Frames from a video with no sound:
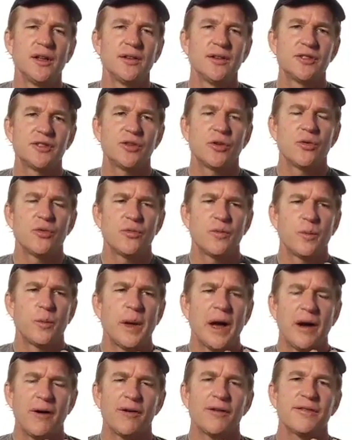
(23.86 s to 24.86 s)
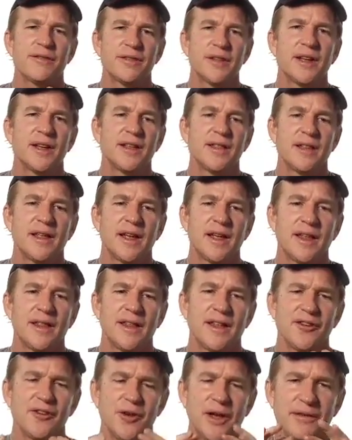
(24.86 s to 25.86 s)
so powerfully and,
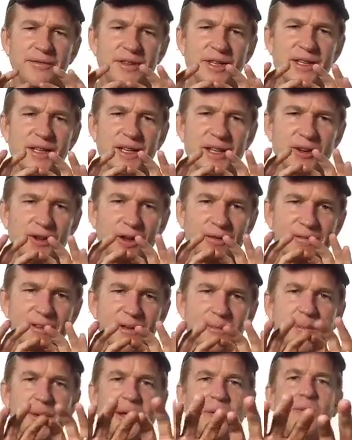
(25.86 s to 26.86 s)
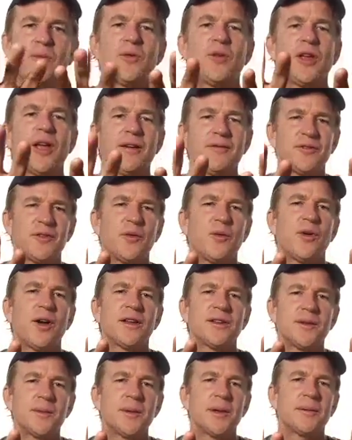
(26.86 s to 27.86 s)
and, you have to you have to be you have to
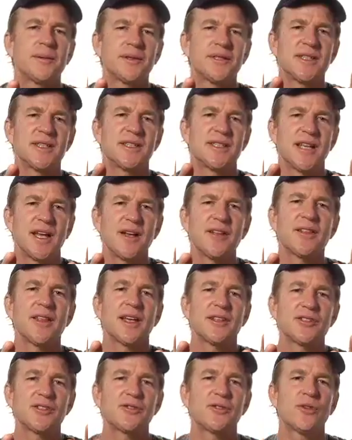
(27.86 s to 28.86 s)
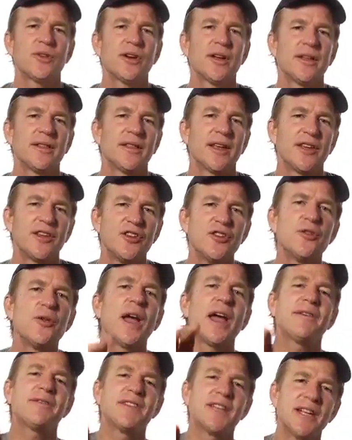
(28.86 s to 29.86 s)
want to be able to tell that story like you
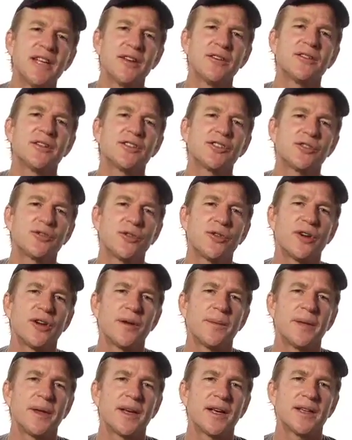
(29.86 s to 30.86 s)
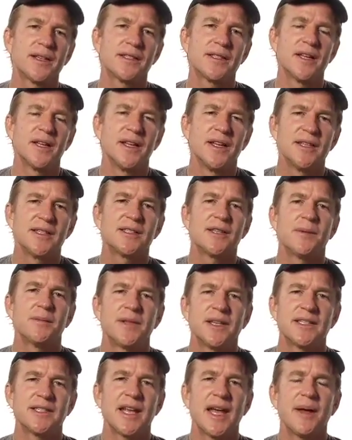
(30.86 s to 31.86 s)
have to hear this story because
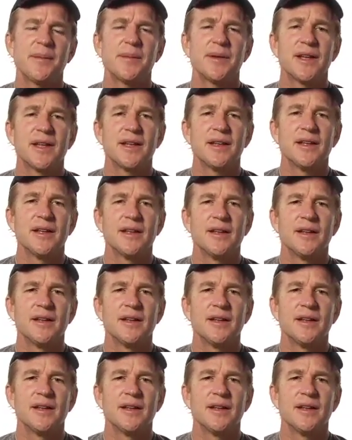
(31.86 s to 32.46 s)
something's happening